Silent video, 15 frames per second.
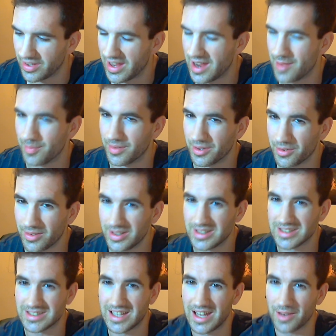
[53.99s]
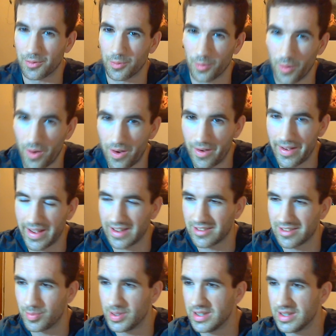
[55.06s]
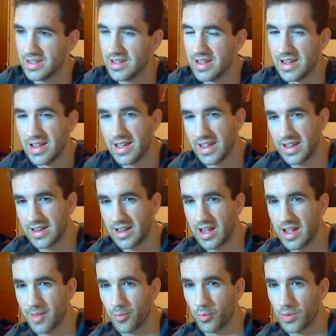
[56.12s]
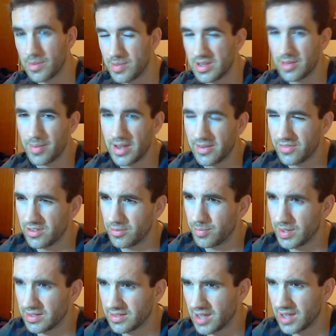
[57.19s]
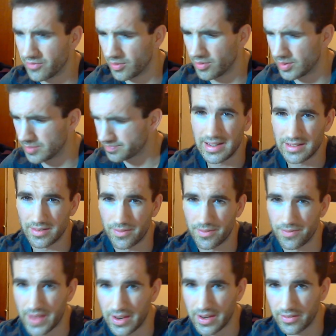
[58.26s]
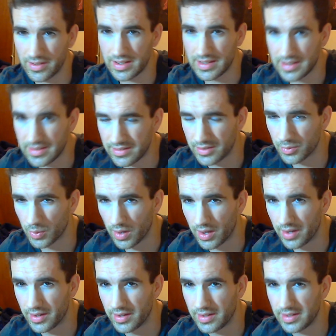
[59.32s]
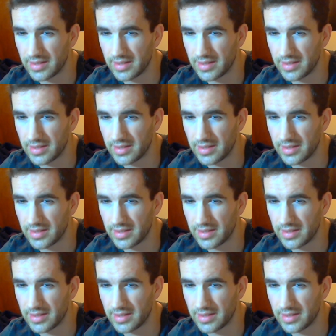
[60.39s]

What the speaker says: I am literally just getting raw XP, and I am reaping the benefits big time from it. It's a very easy run.